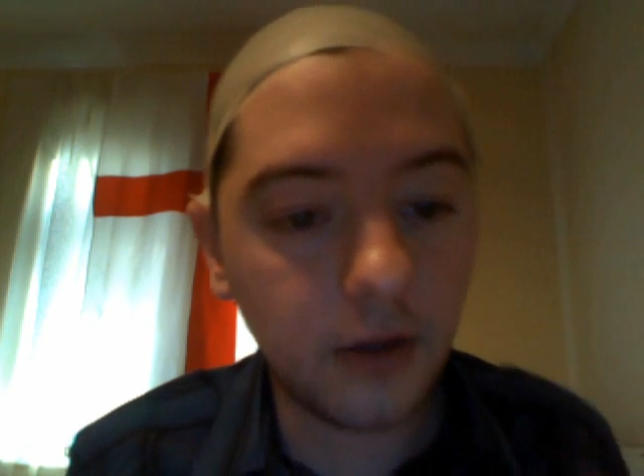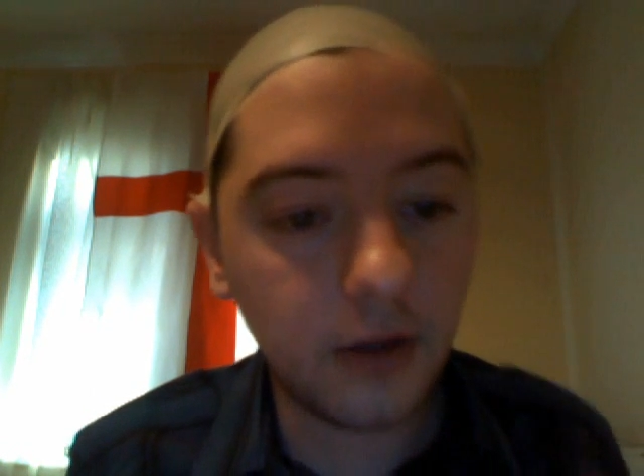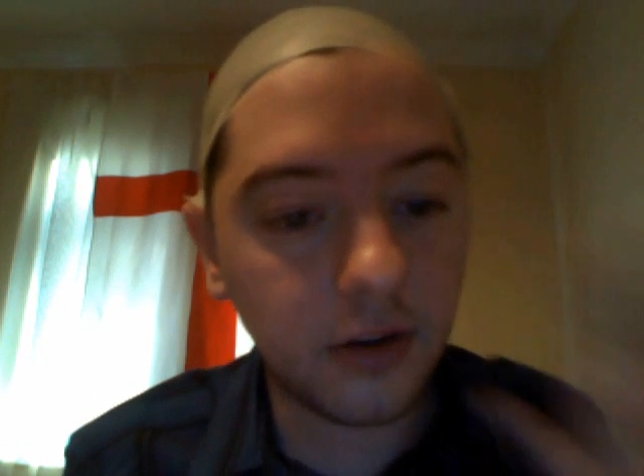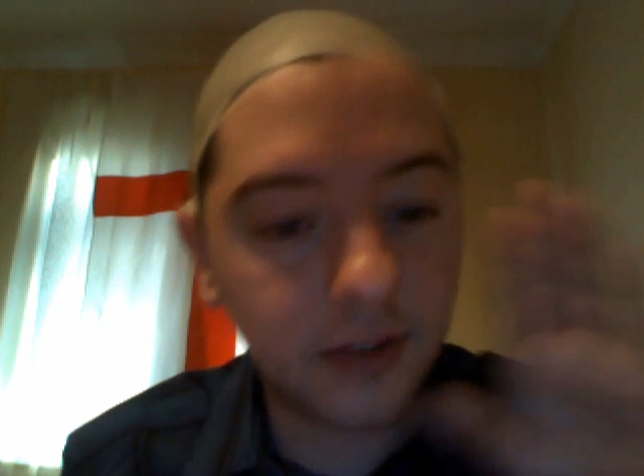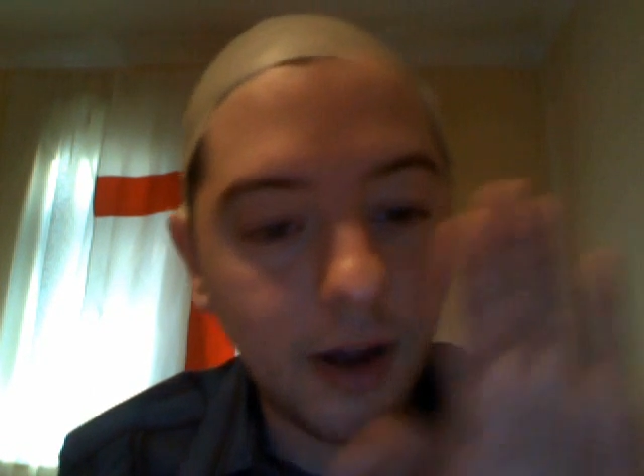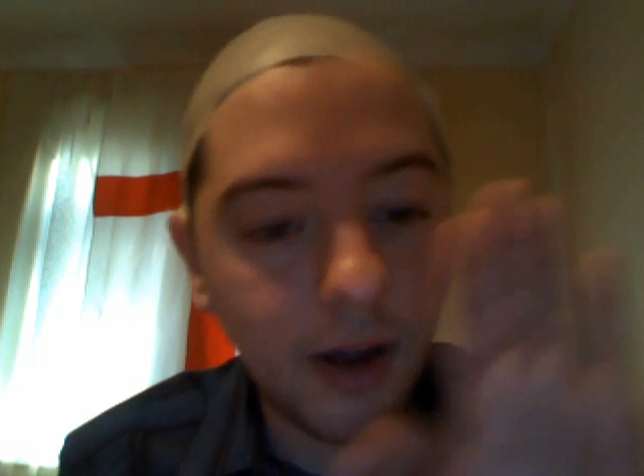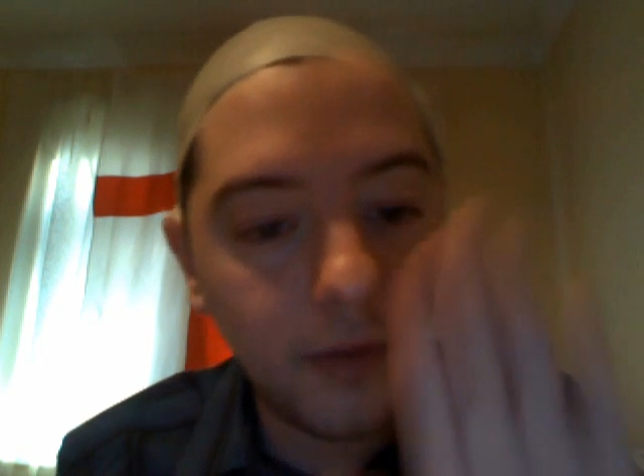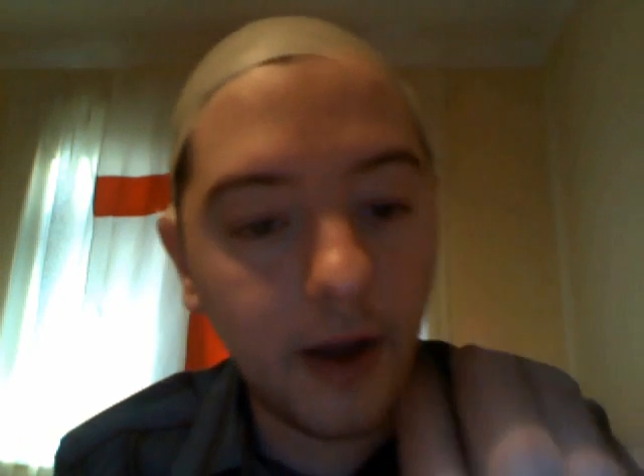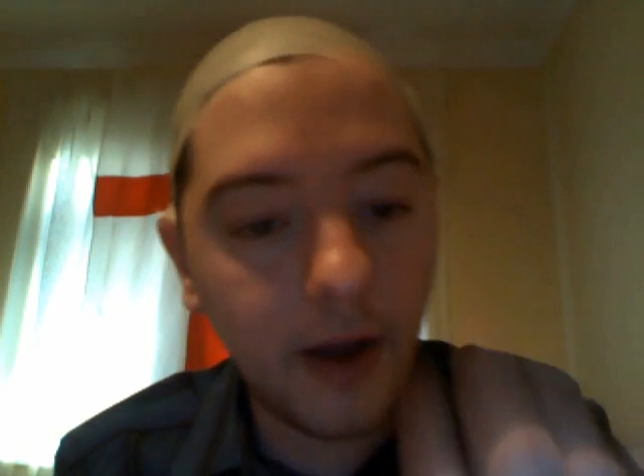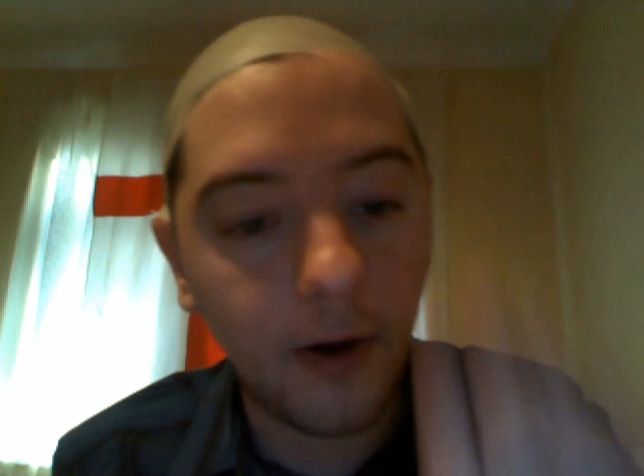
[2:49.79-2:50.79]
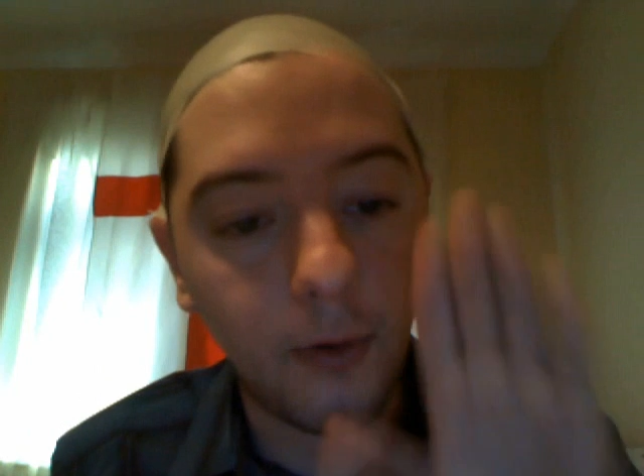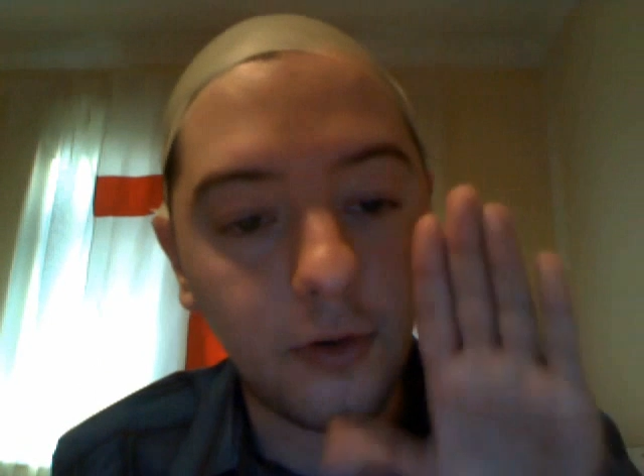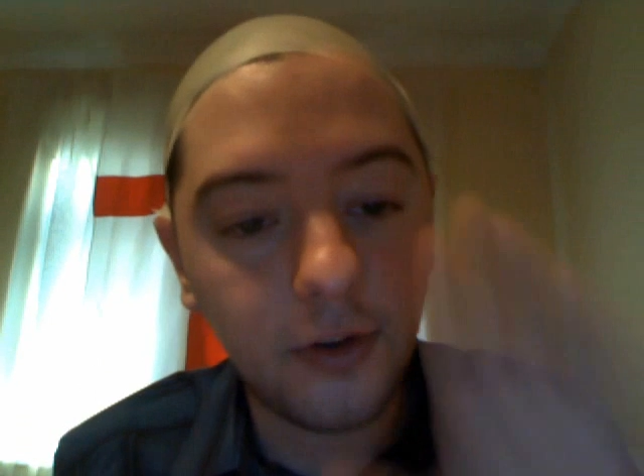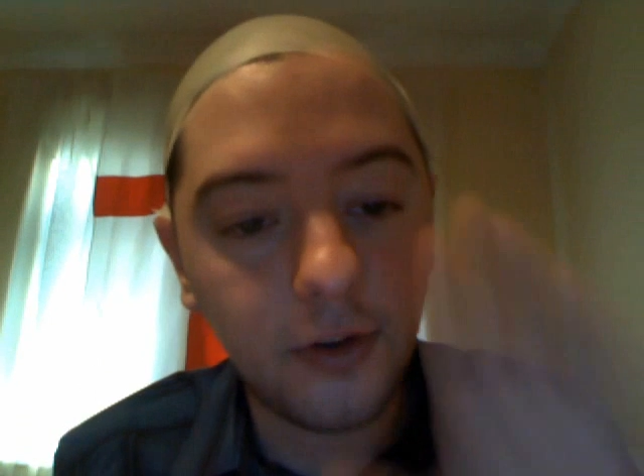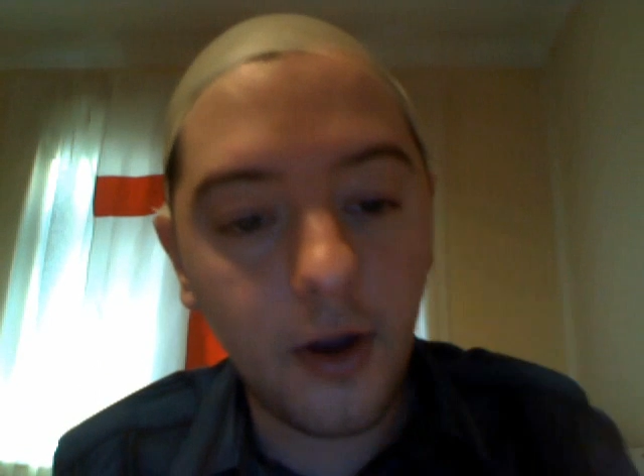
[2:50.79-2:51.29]
to sound their
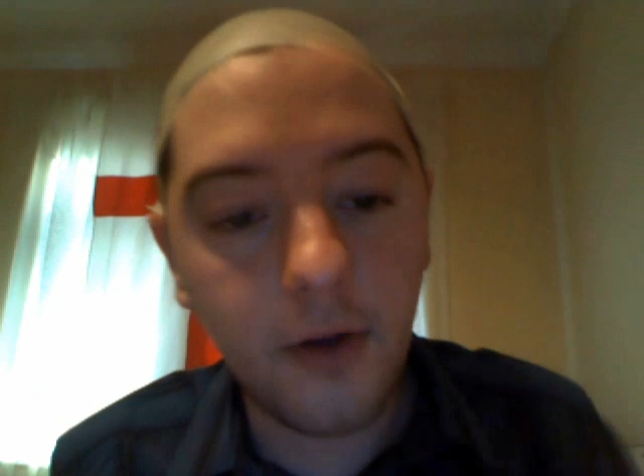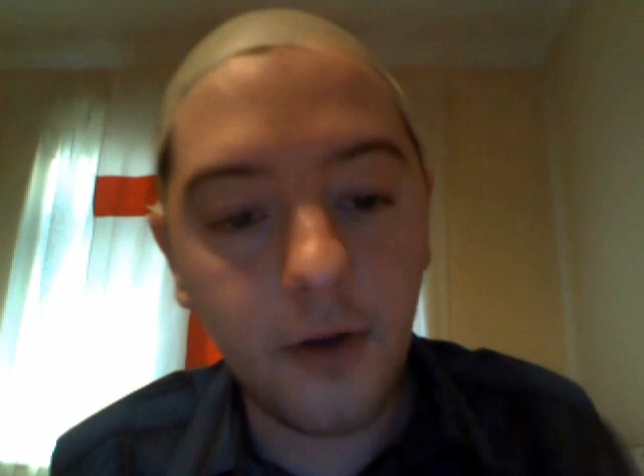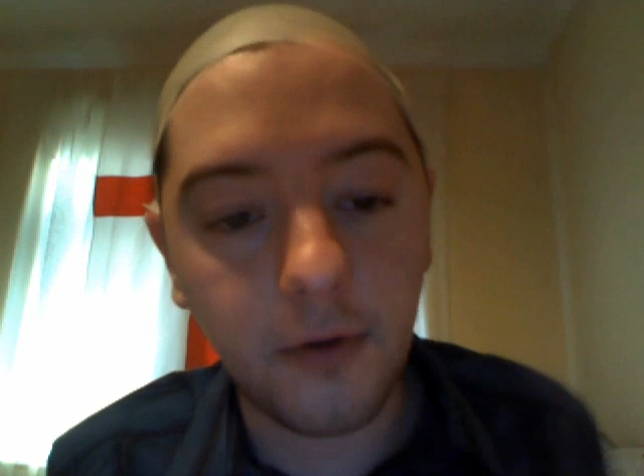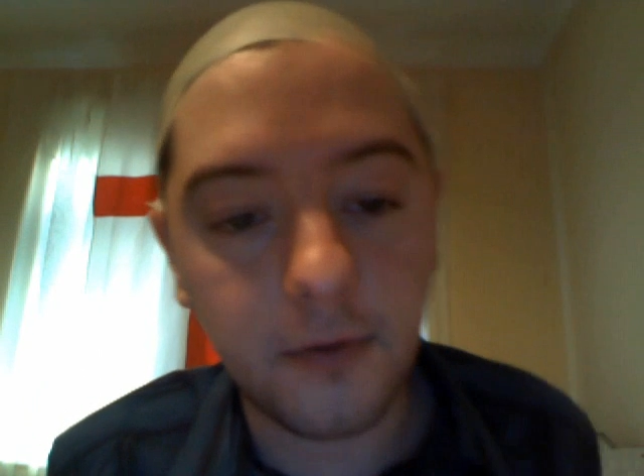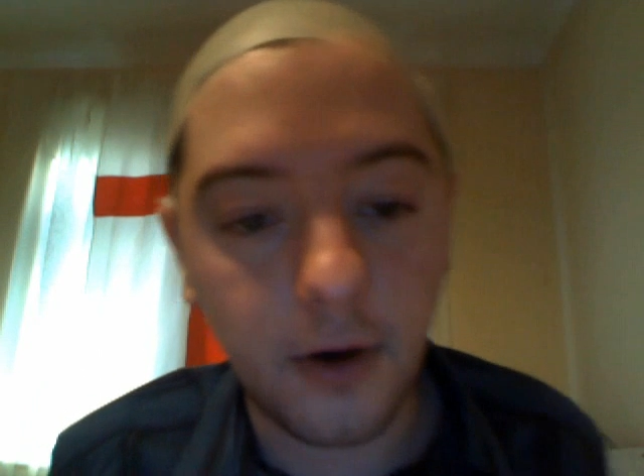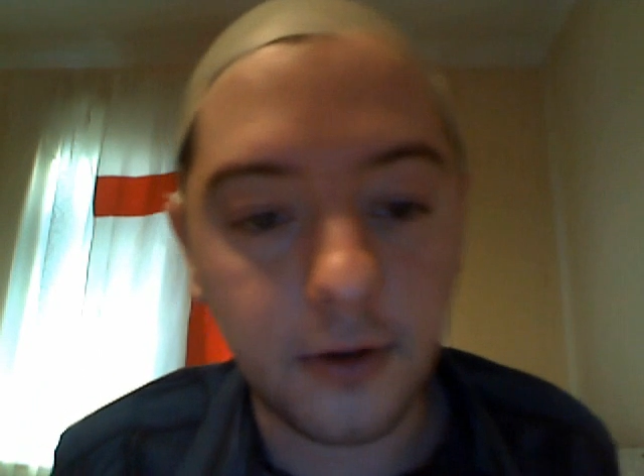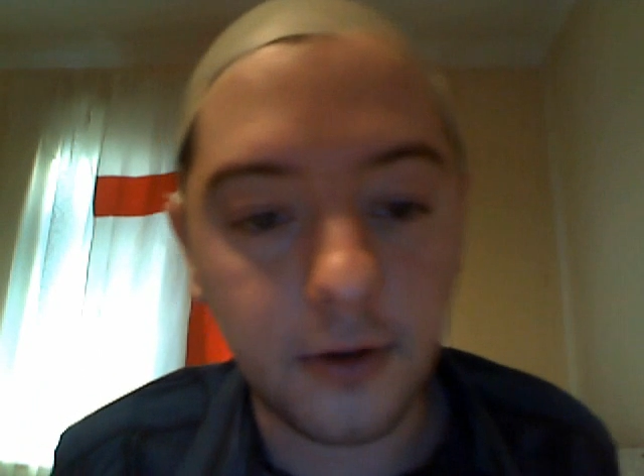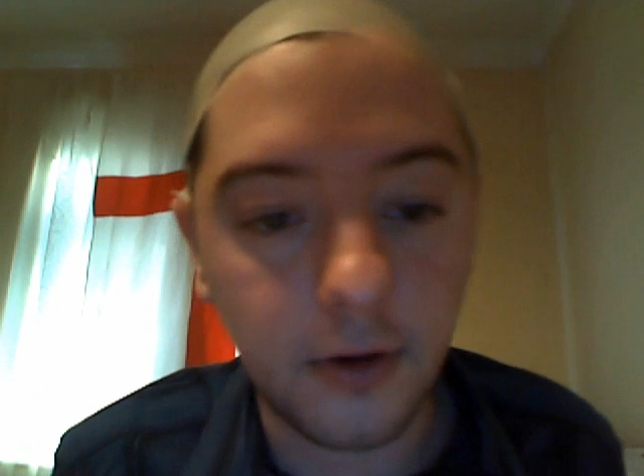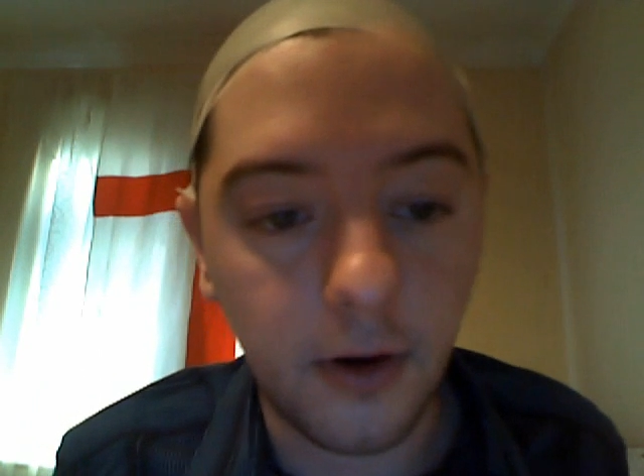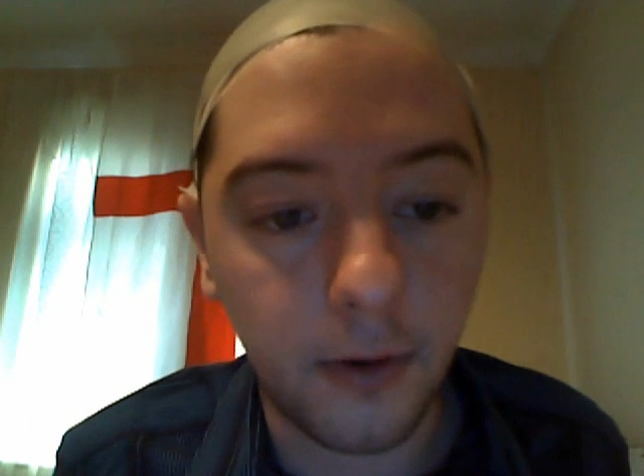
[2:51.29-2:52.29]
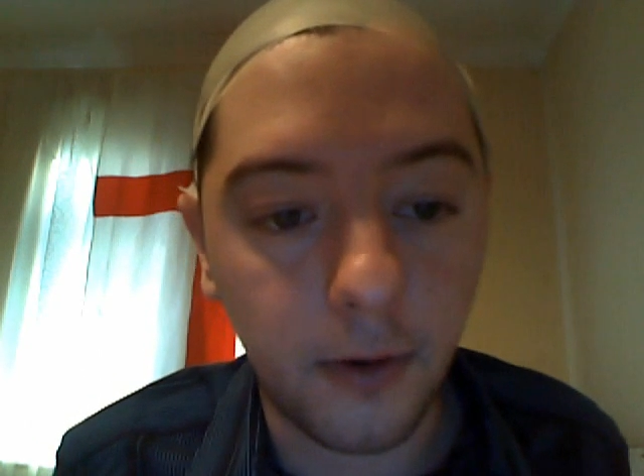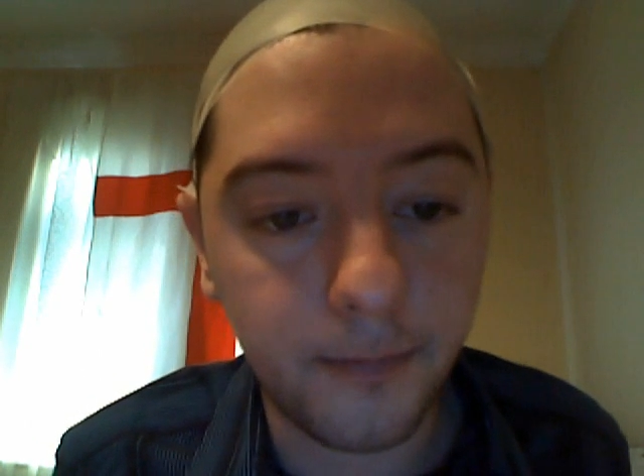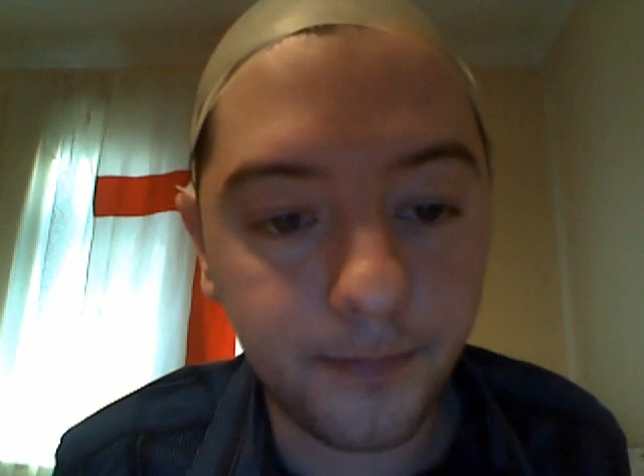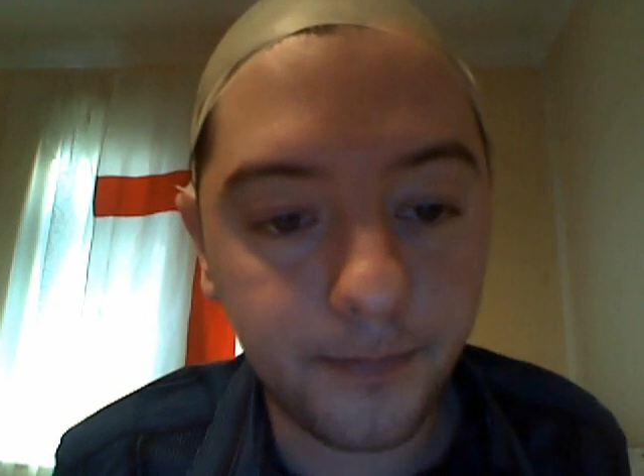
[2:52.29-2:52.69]
horns for far too long.